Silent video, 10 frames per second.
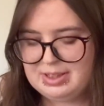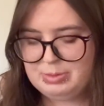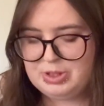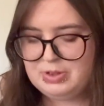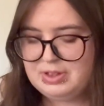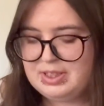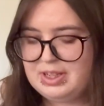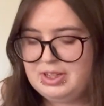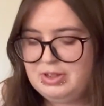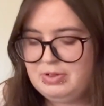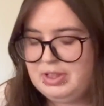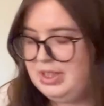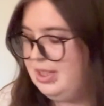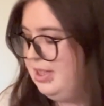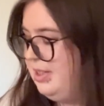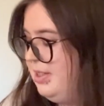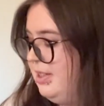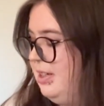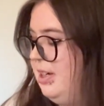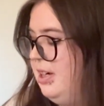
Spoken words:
I'm so excited to read this.